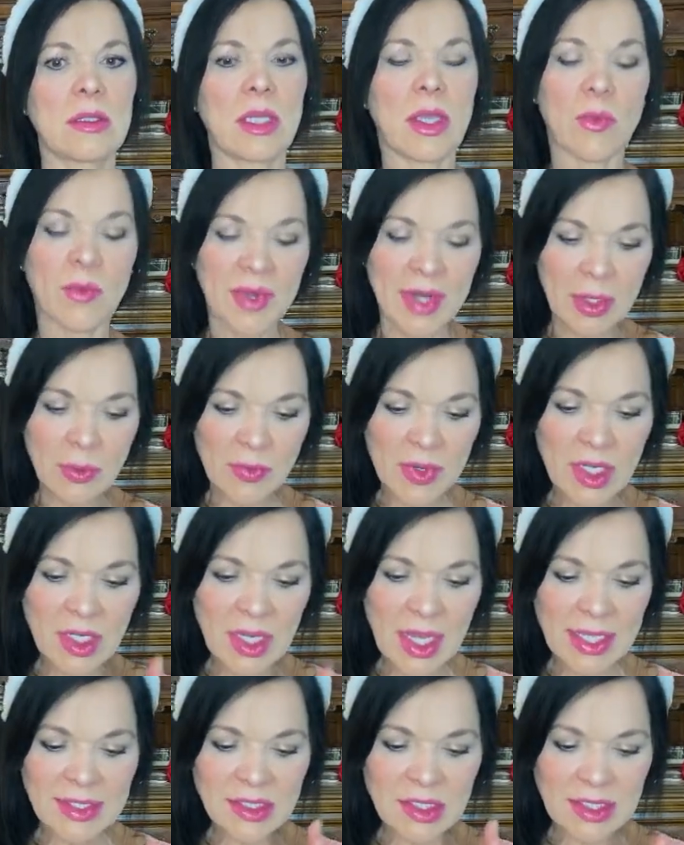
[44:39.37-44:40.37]
And when I
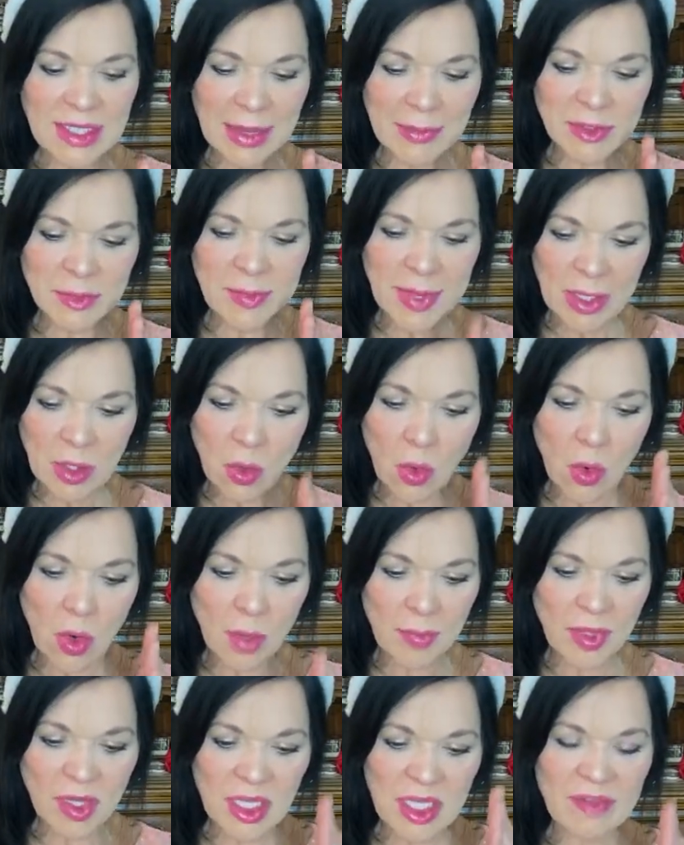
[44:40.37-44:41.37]
realized that that was my
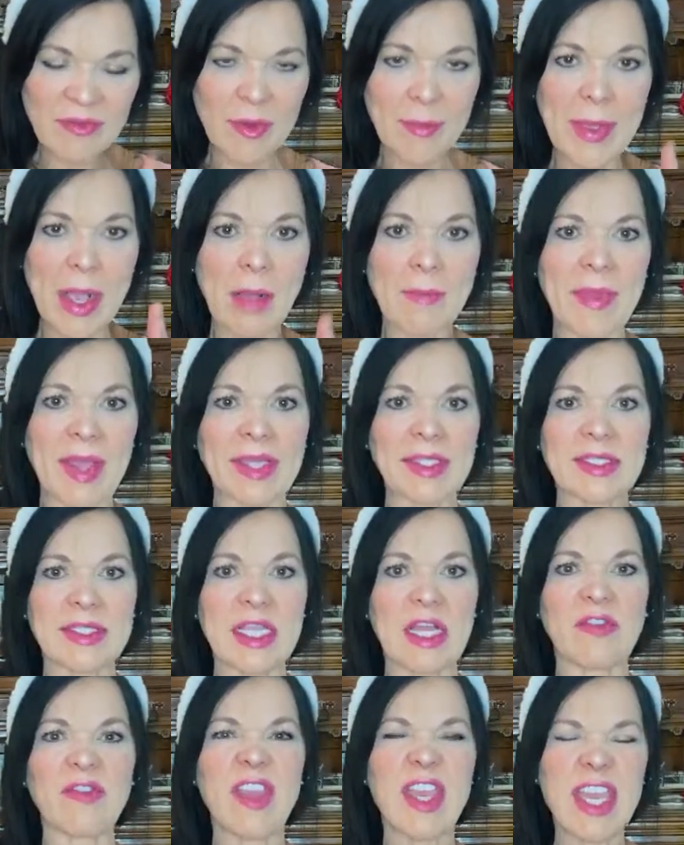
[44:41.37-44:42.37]
core belief about
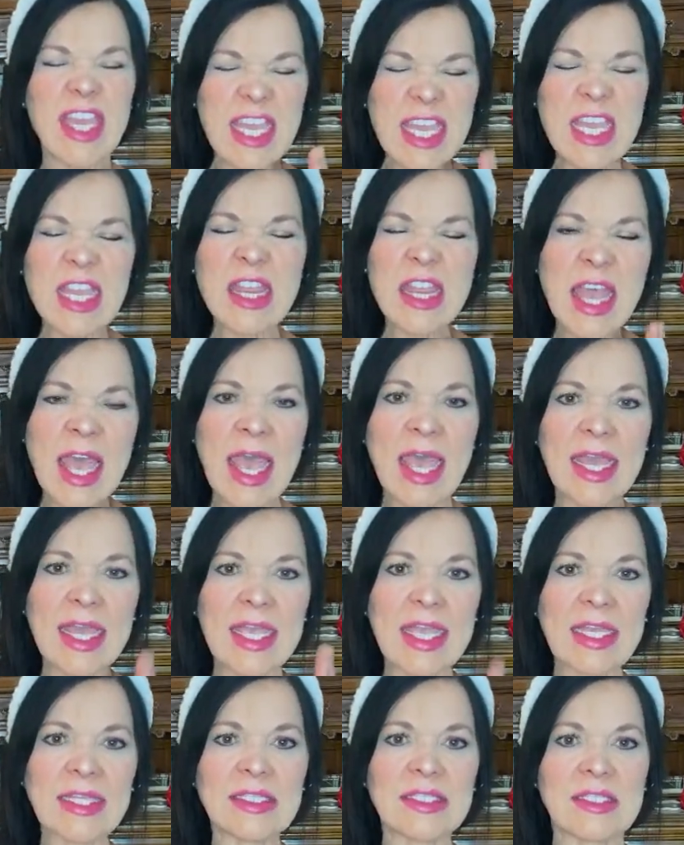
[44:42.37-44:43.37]
myself, in that
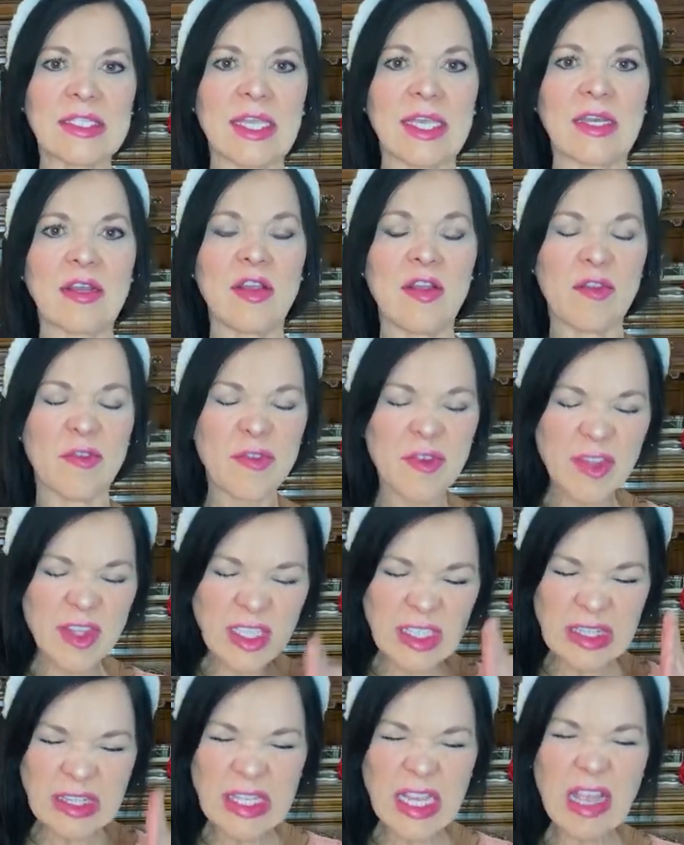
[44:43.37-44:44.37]
instant, for
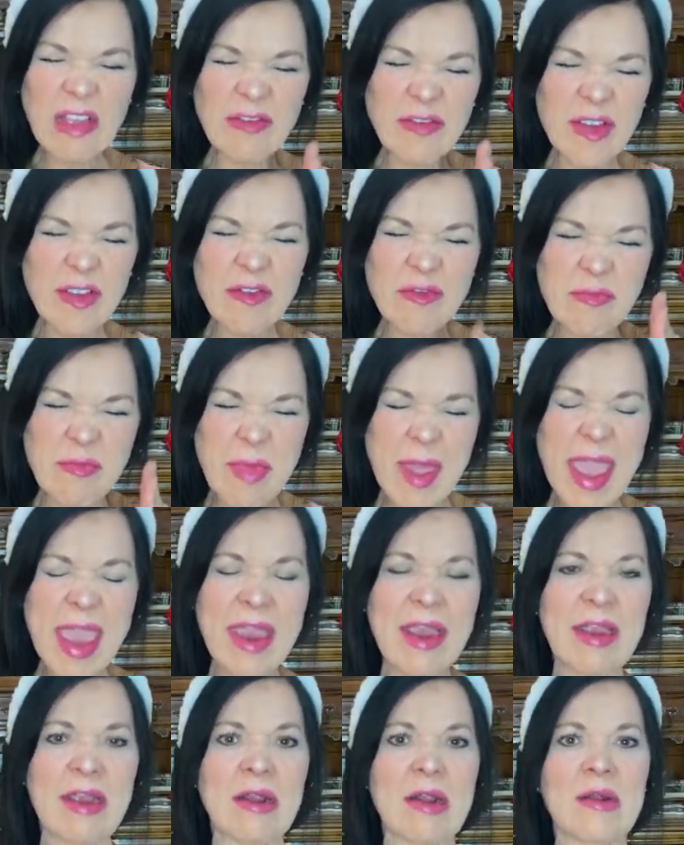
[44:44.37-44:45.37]
the love of
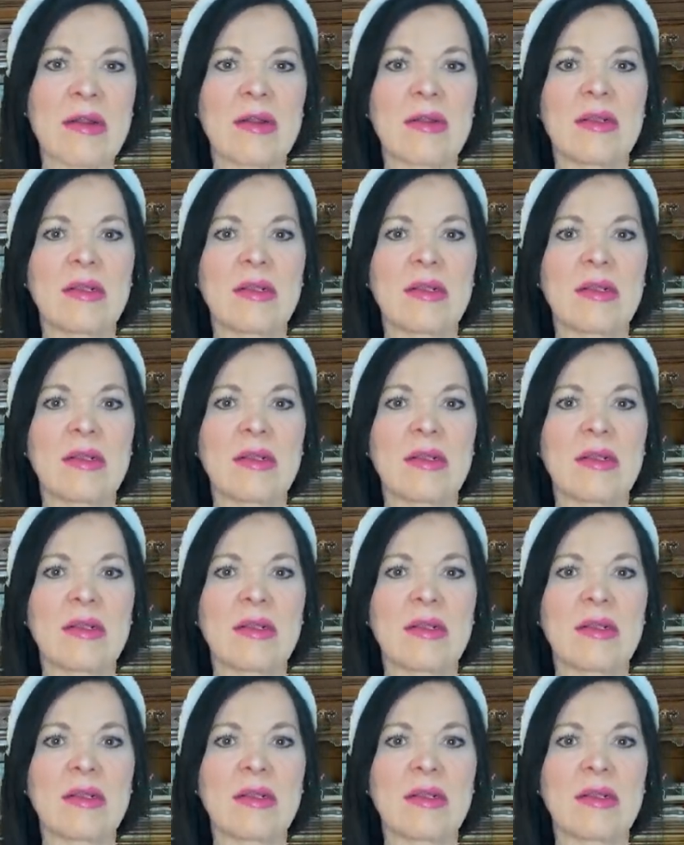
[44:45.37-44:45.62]
Bear,